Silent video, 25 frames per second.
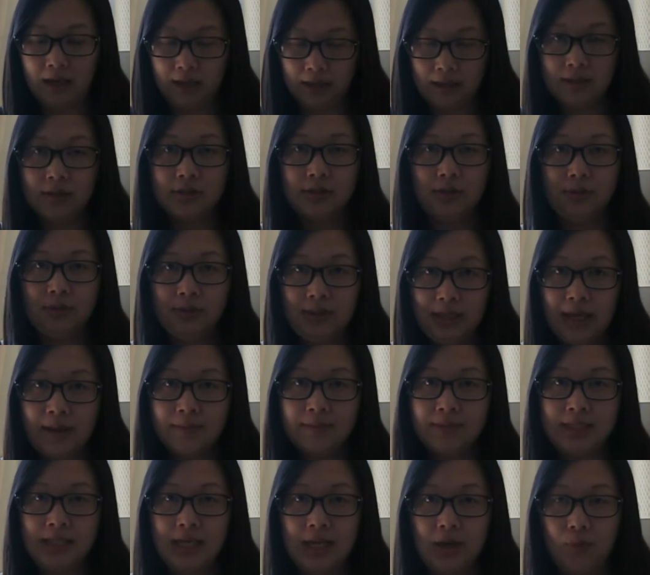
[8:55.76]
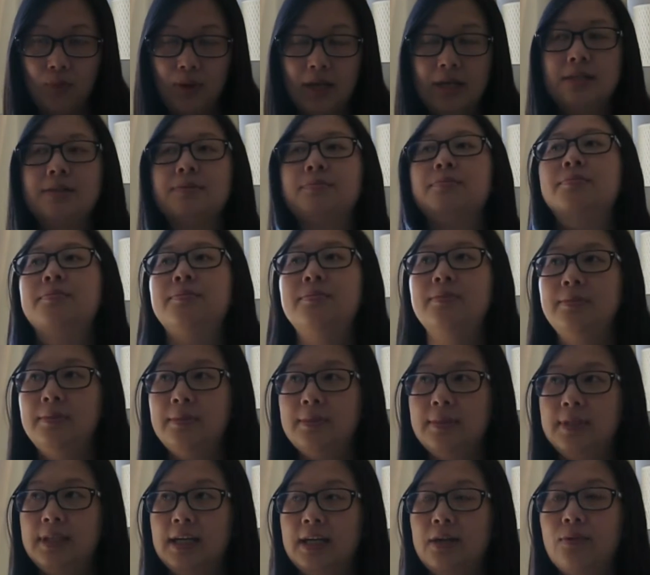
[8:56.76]
so DMC it was.
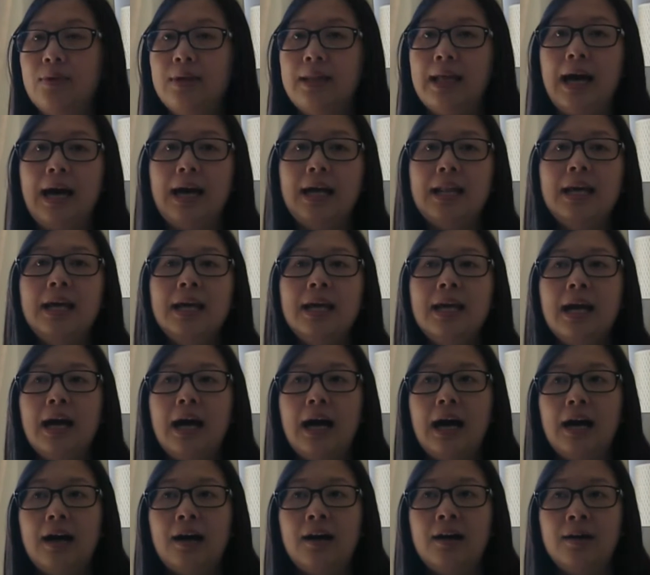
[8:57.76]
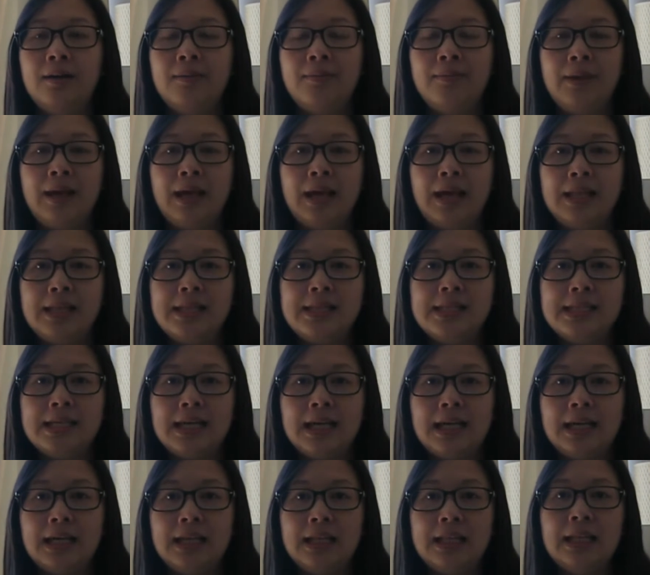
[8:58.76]
Done with that. And
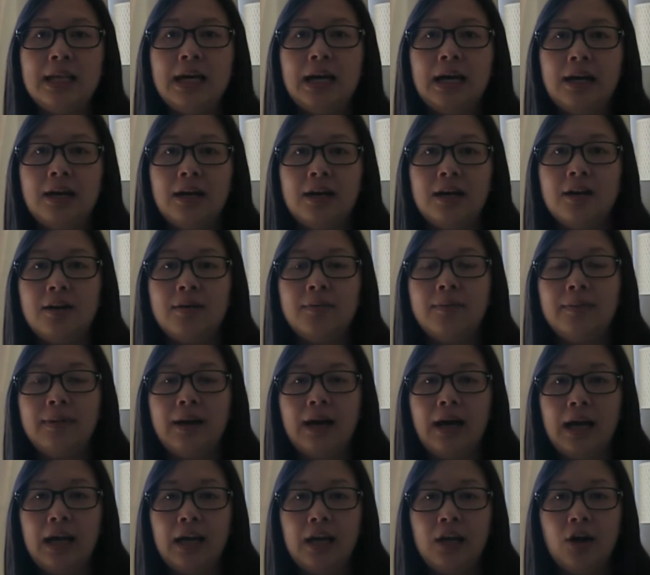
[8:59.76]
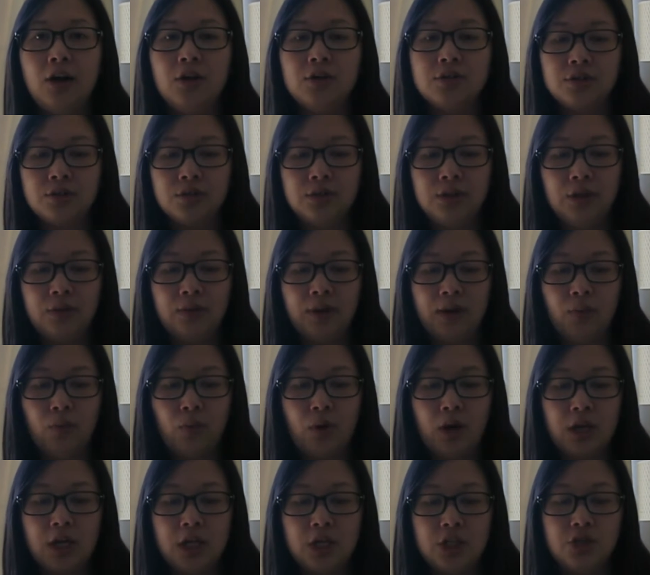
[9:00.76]
then I also knew I
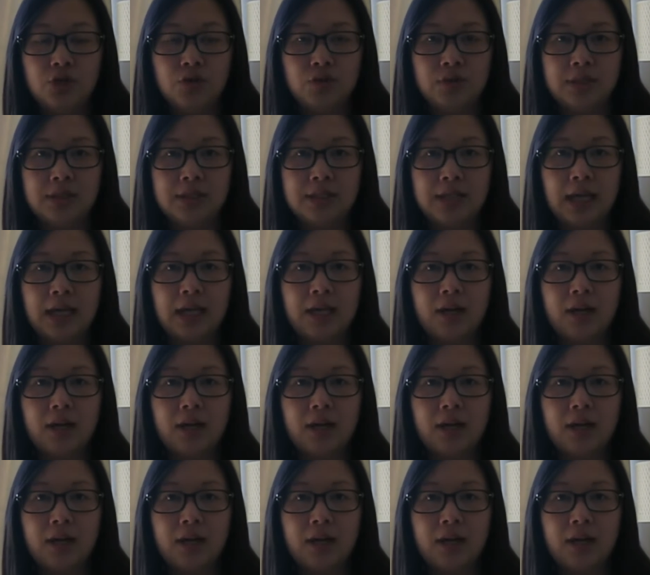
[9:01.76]
wanted to stick